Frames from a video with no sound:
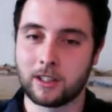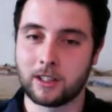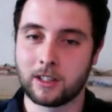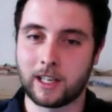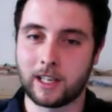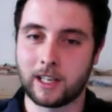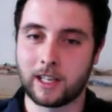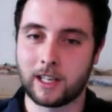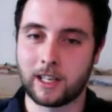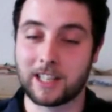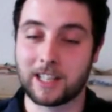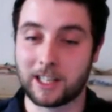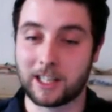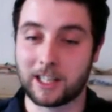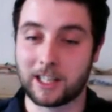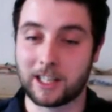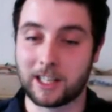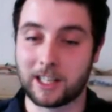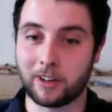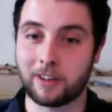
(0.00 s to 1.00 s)
yeah, that's
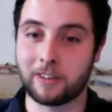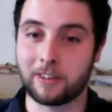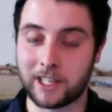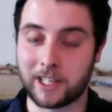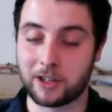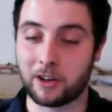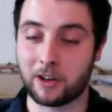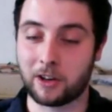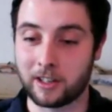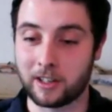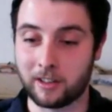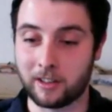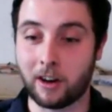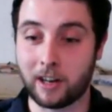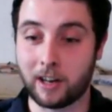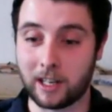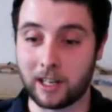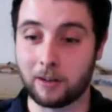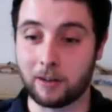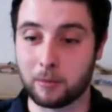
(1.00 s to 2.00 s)
actually one of the things I
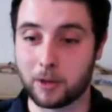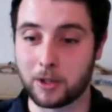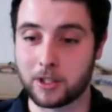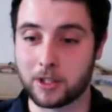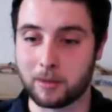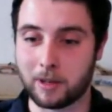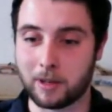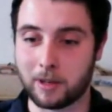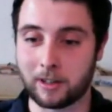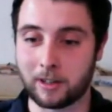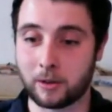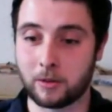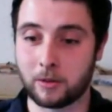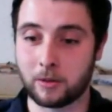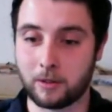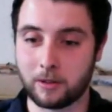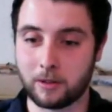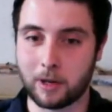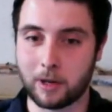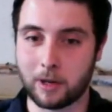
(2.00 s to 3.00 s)
I love most about the,
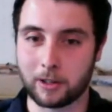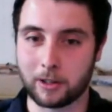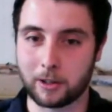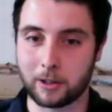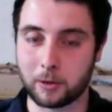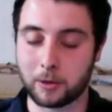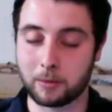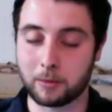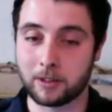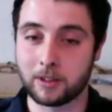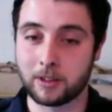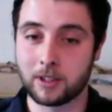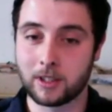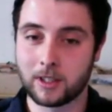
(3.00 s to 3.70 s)
about the equipment.